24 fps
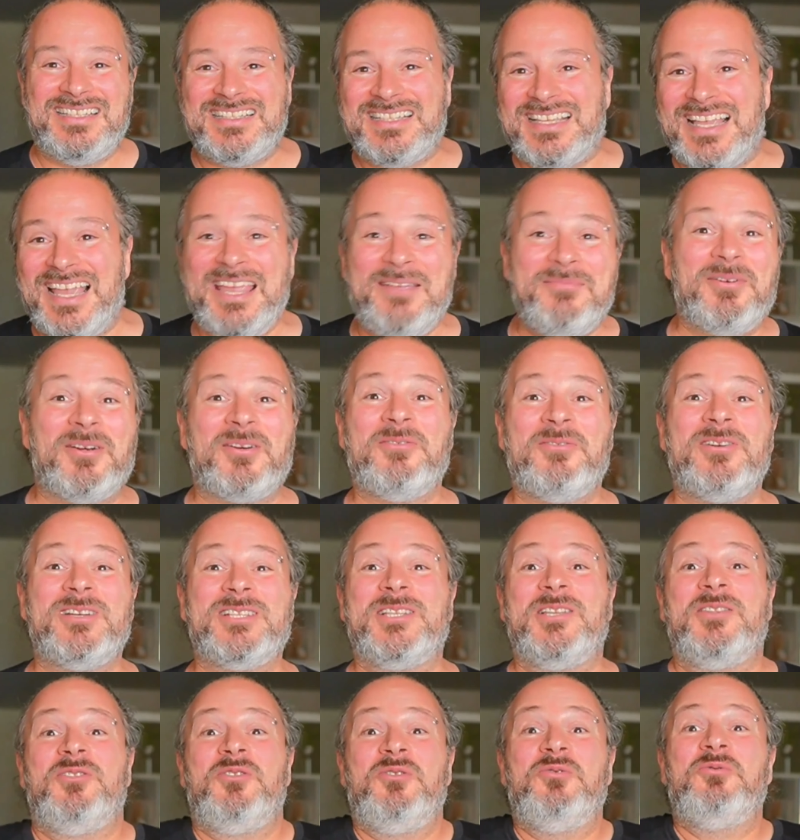came
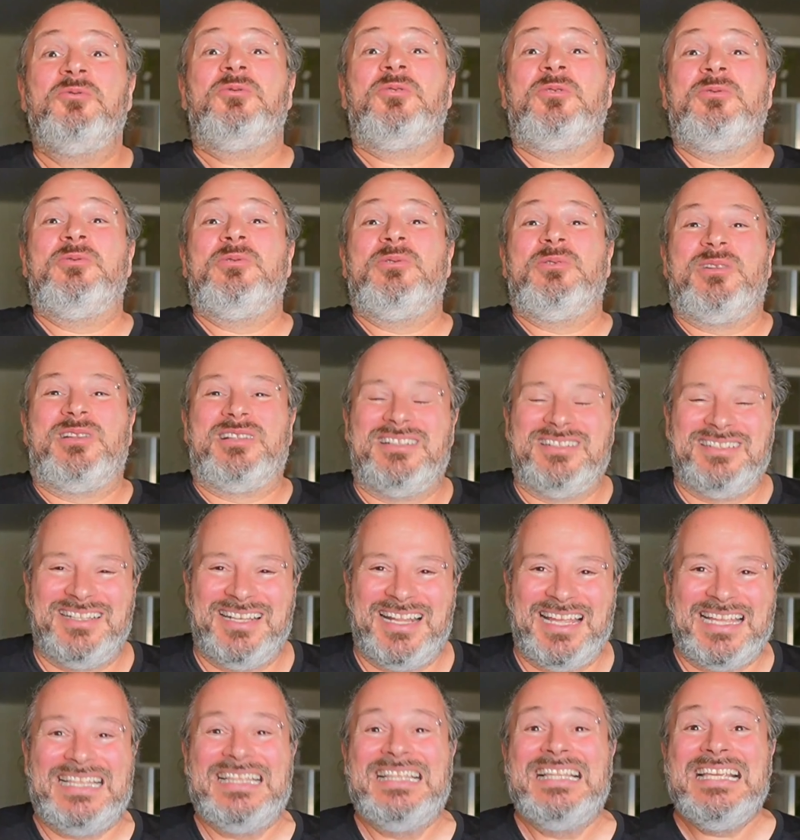across a new tool
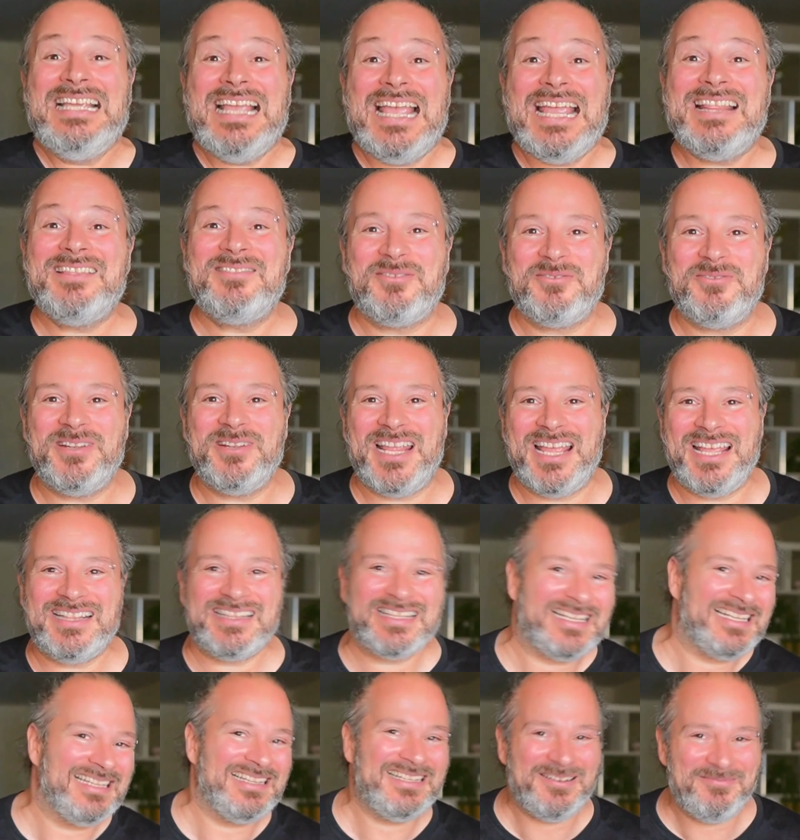like the internet
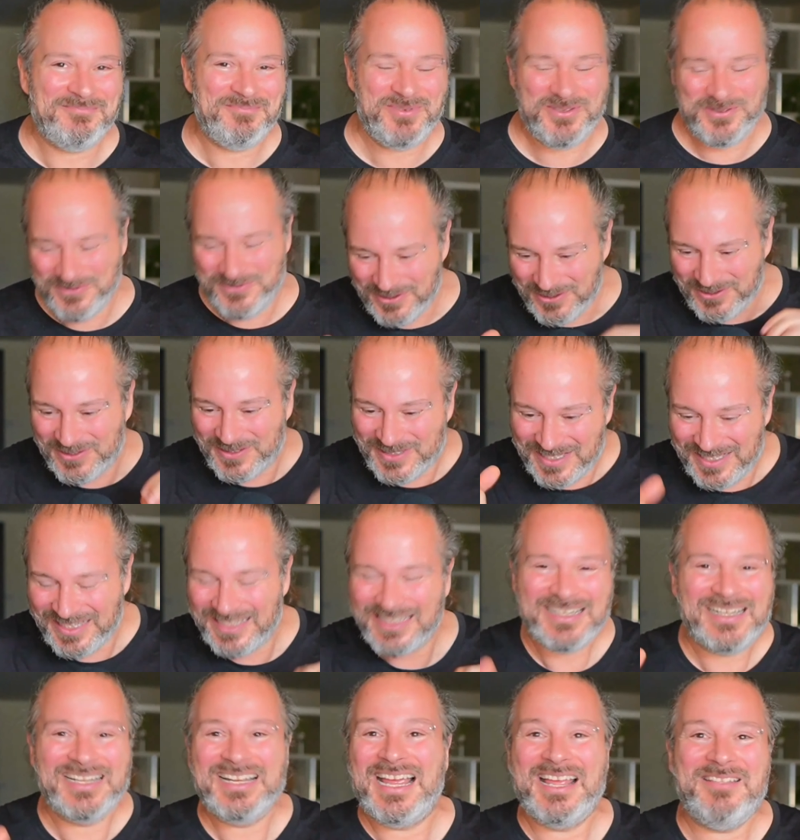and computers,
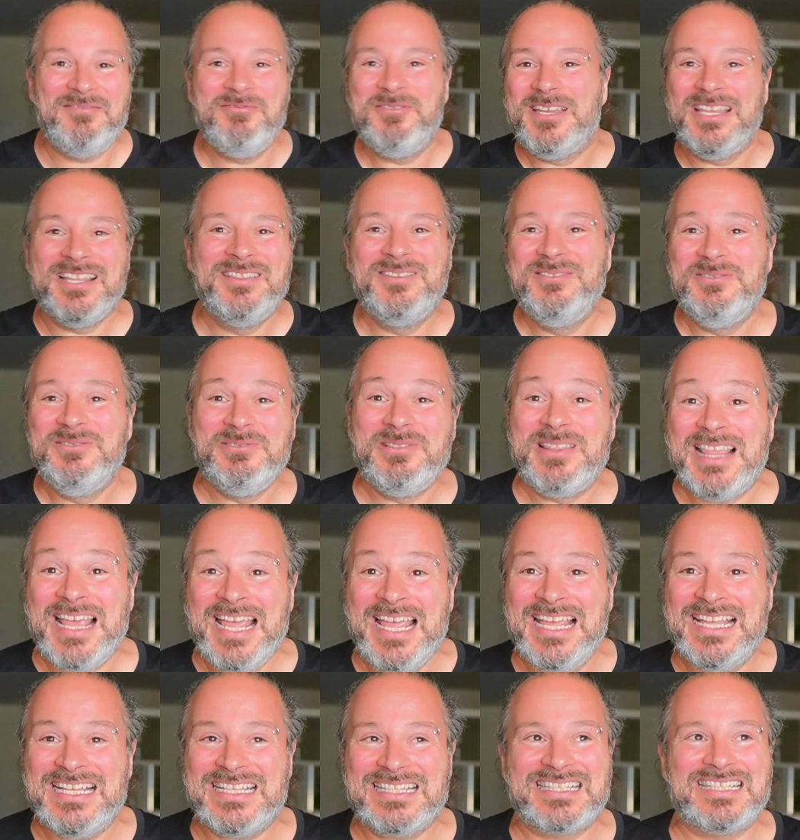and we can do
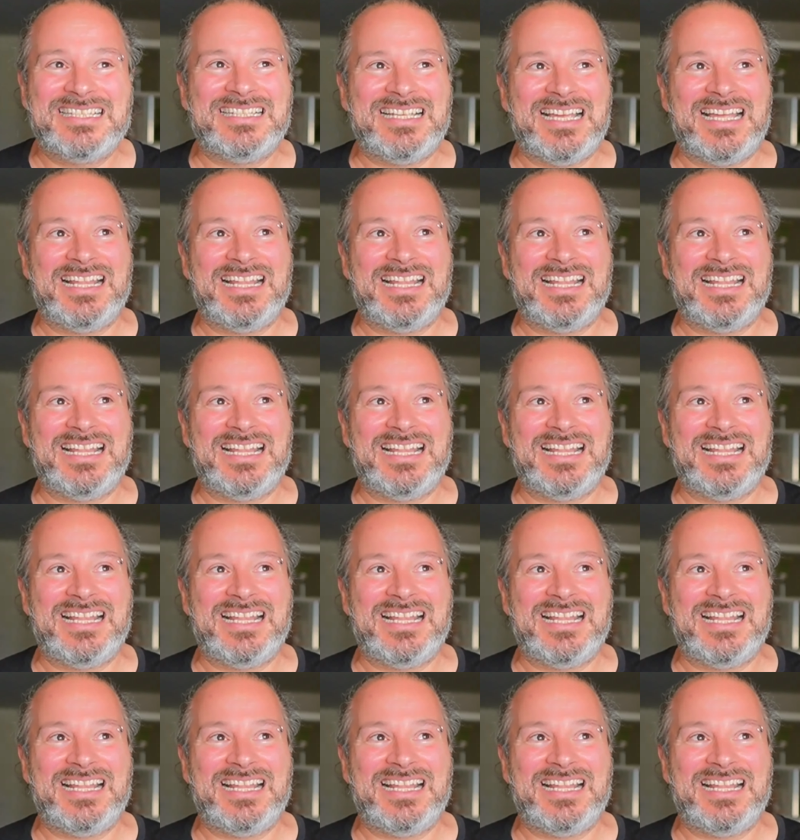things.